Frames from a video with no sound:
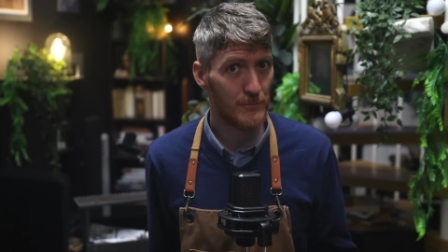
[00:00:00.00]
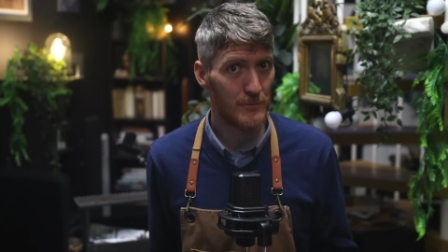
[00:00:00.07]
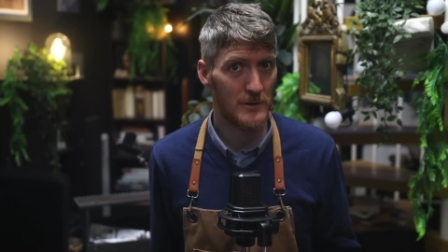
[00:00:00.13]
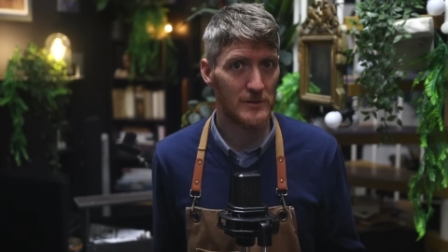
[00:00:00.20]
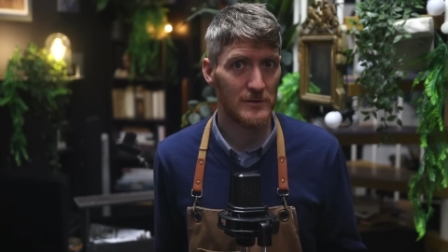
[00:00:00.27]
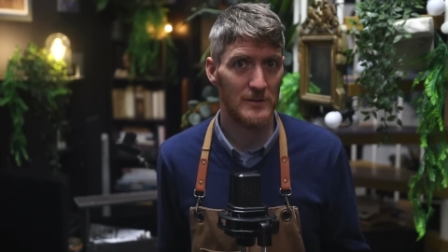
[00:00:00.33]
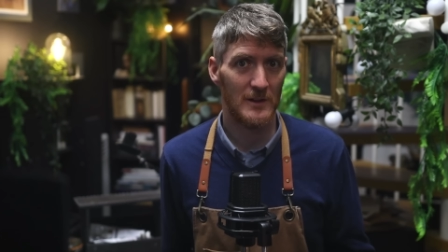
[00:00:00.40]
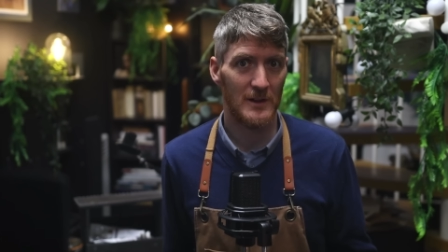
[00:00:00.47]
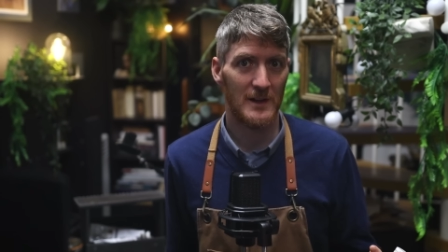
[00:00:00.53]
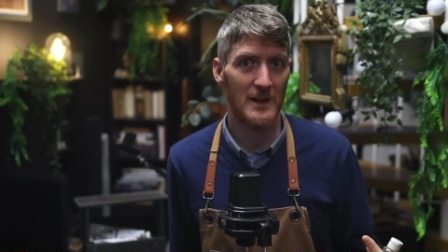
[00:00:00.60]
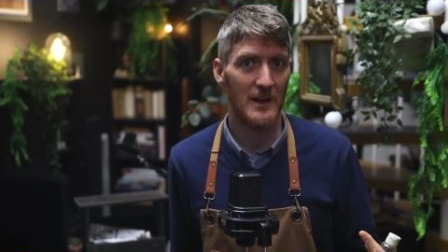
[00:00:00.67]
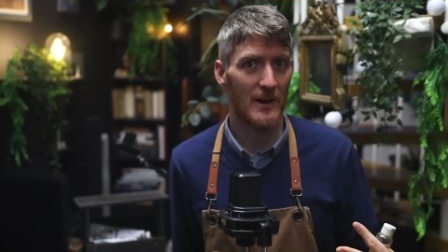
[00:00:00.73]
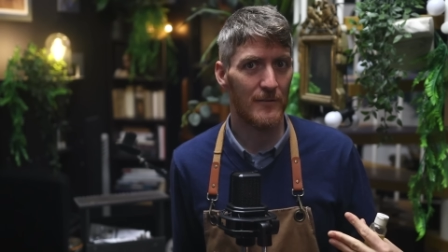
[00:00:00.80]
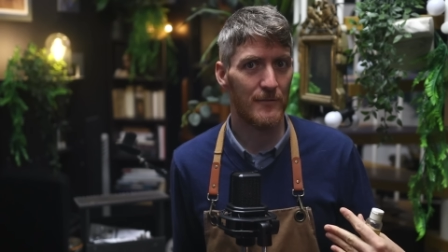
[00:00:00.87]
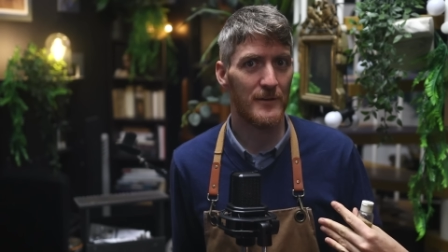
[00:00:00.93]

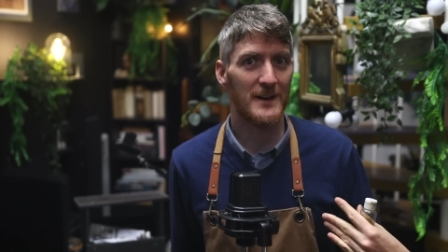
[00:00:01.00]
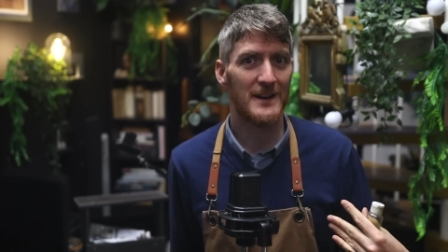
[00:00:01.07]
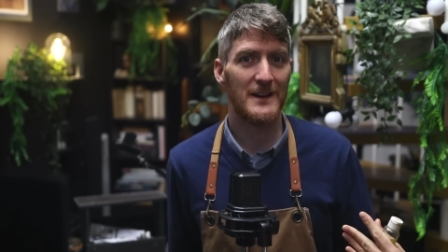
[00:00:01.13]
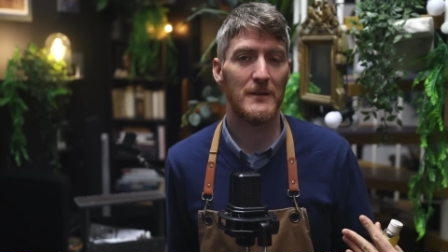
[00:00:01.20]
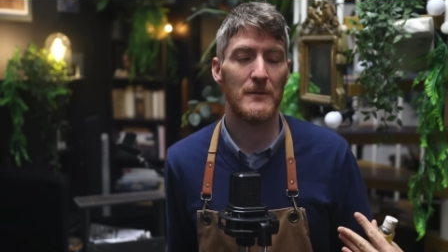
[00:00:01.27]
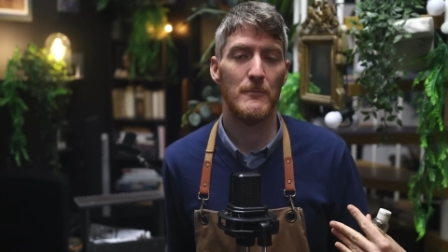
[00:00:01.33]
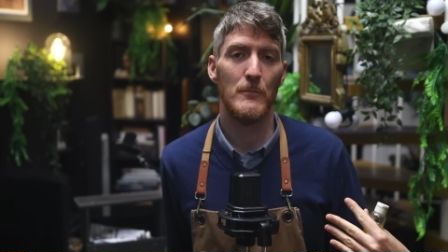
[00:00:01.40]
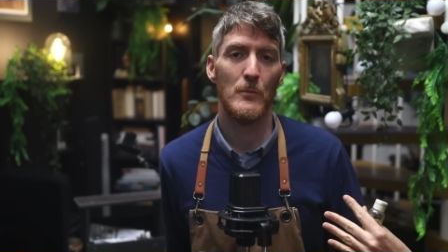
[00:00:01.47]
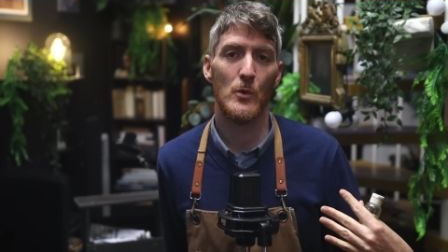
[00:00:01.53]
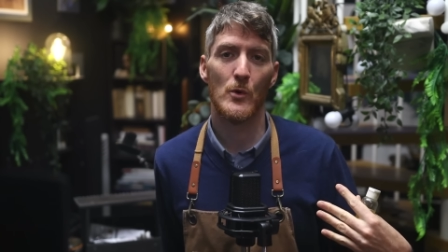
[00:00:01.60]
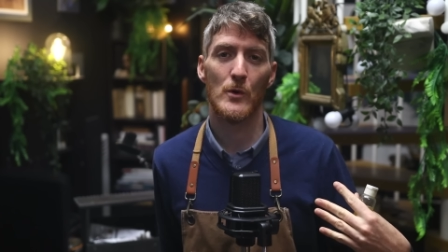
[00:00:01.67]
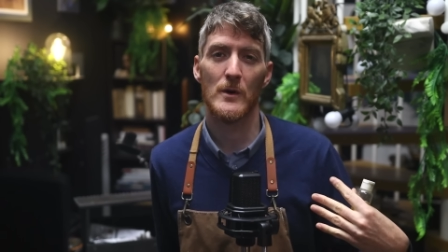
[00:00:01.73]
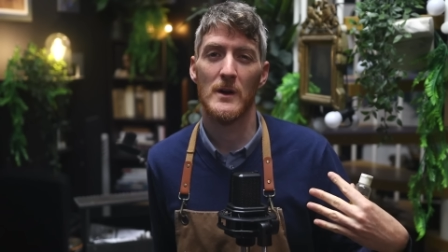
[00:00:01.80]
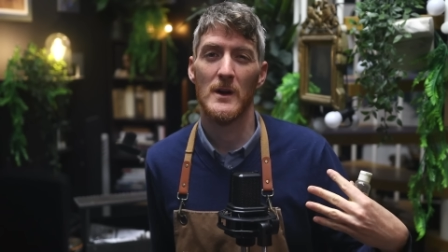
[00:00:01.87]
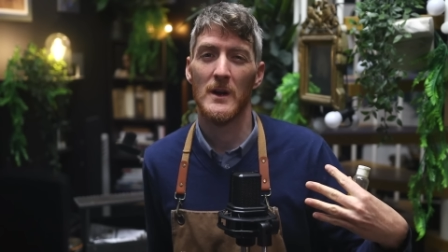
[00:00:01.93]
personally. I find it
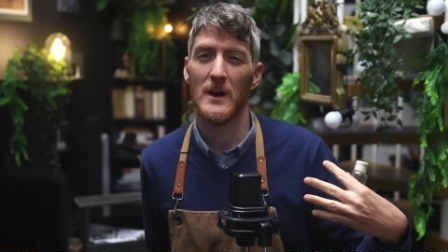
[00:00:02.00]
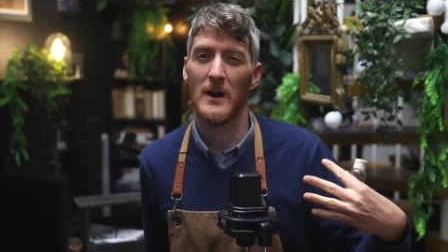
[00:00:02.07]
more